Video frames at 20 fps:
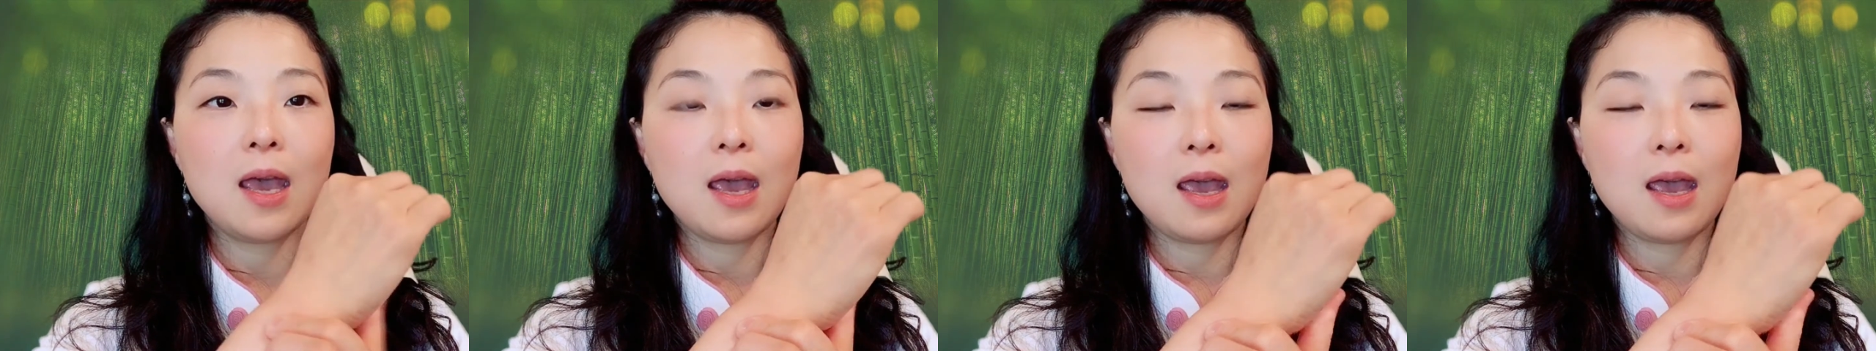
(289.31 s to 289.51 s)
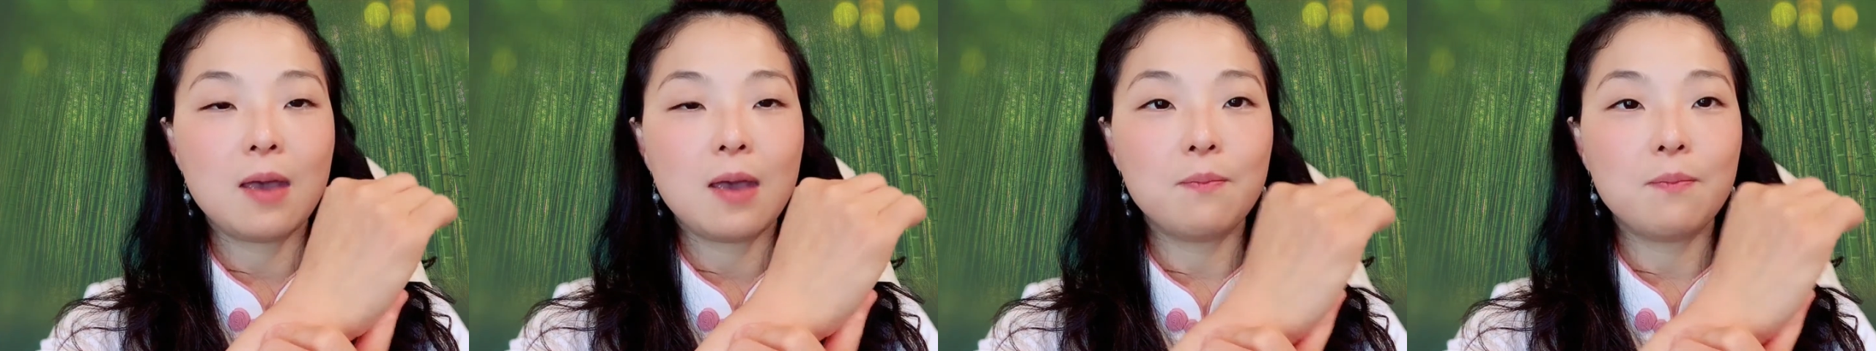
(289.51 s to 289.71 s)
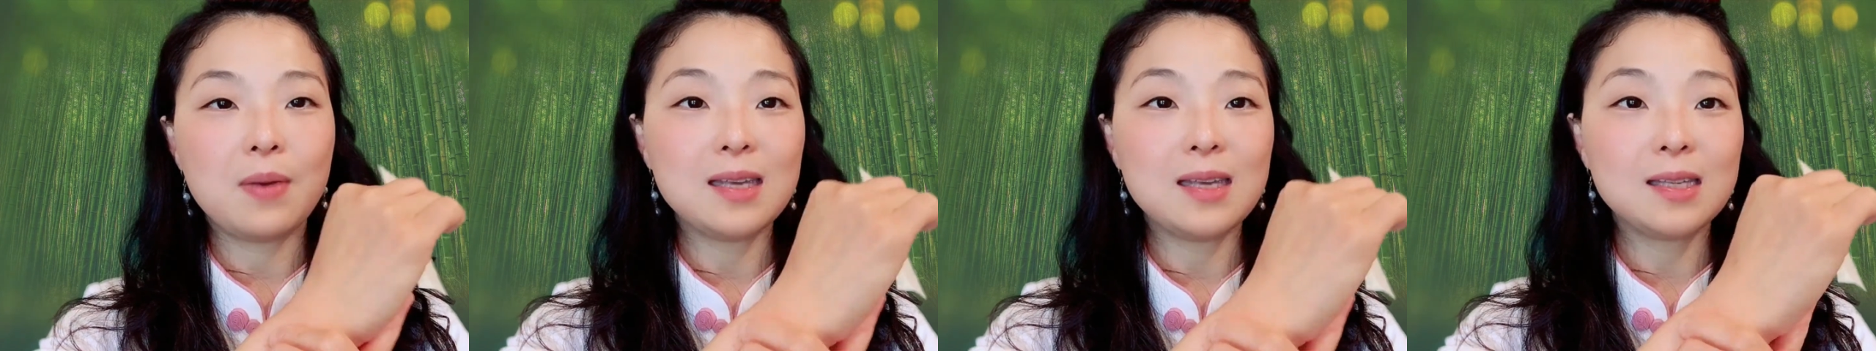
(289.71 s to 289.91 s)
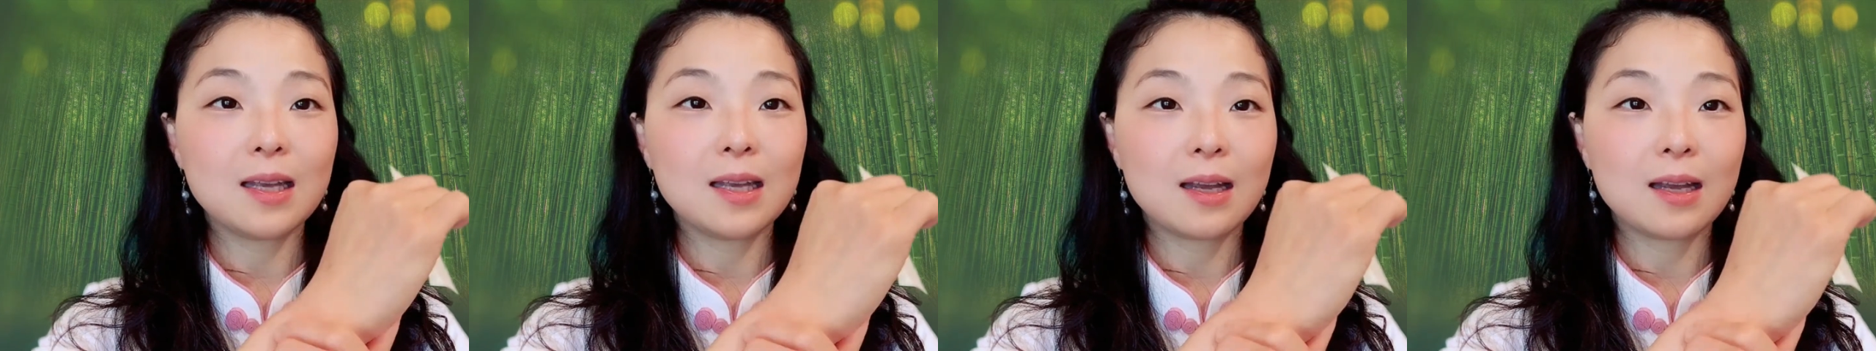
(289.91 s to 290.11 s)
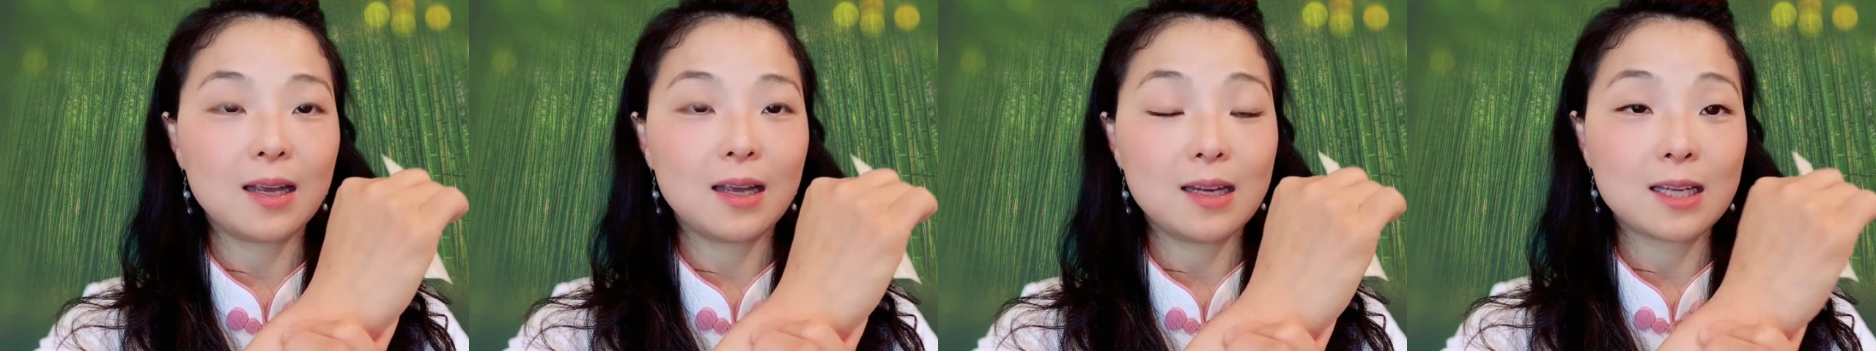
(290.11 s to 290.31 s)
and
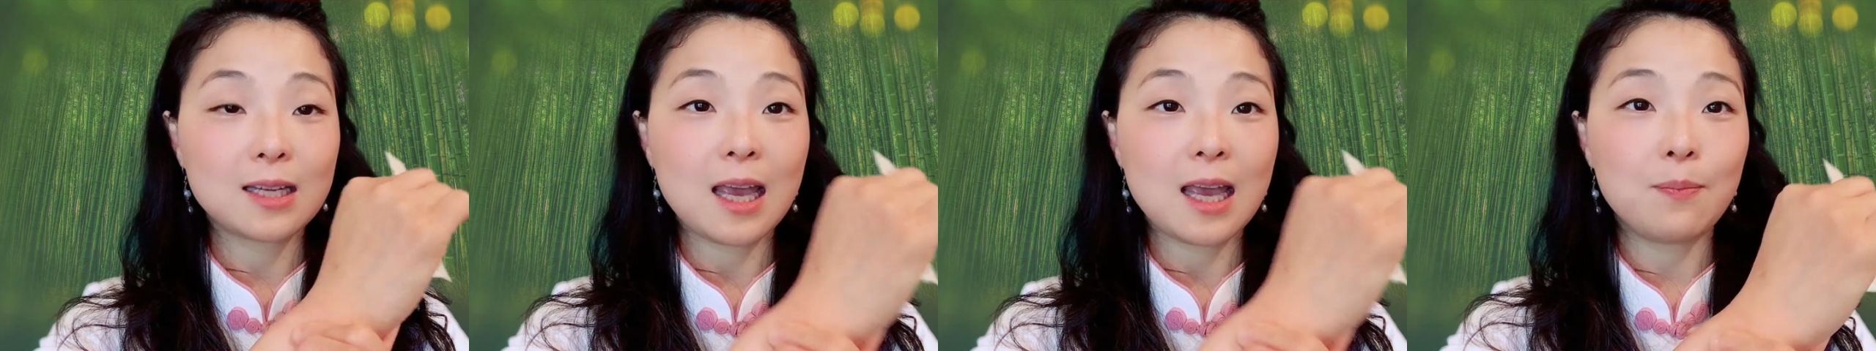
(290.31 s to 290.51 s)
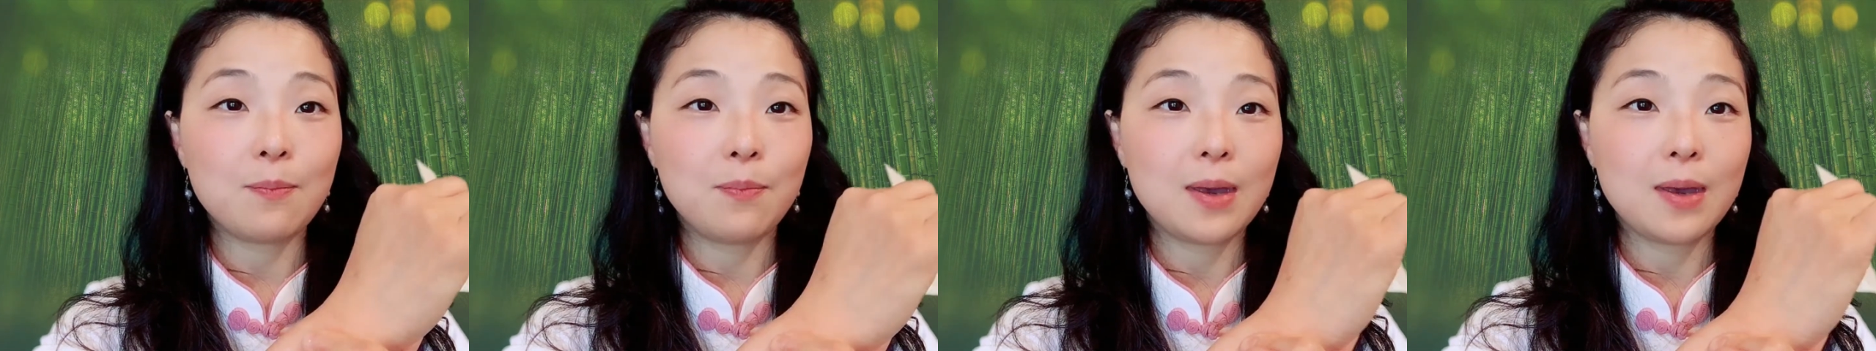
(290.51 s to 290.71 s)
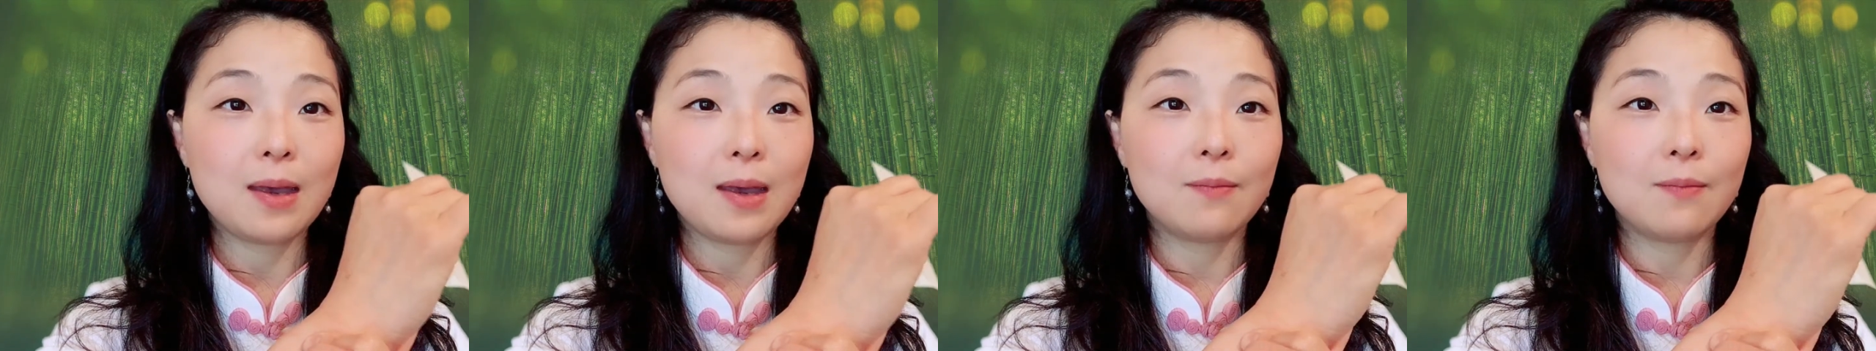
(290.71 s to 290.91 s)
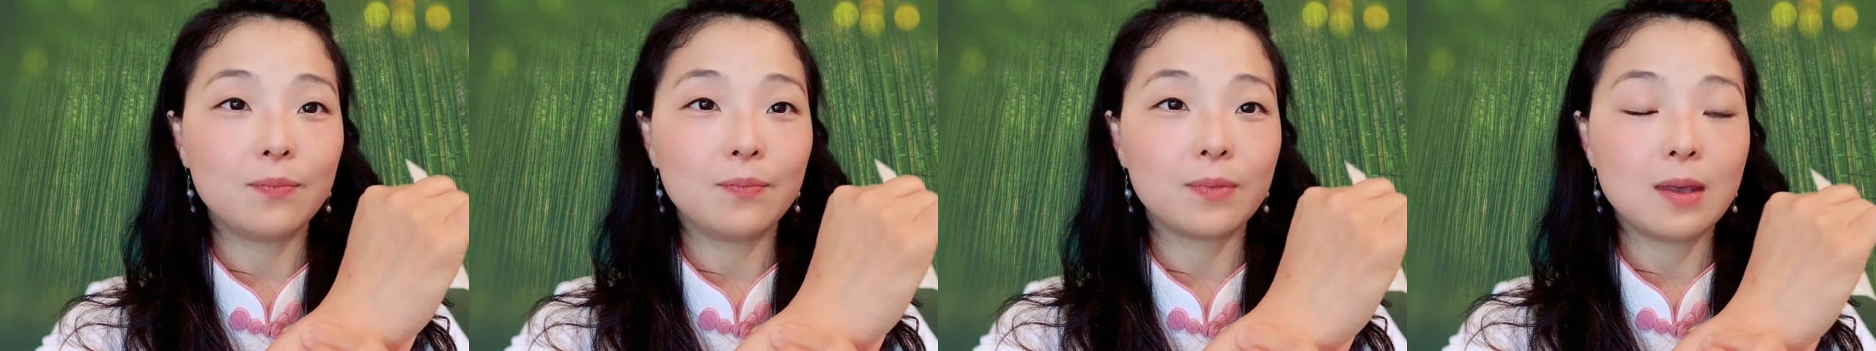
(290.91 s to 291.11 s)
basically tape it.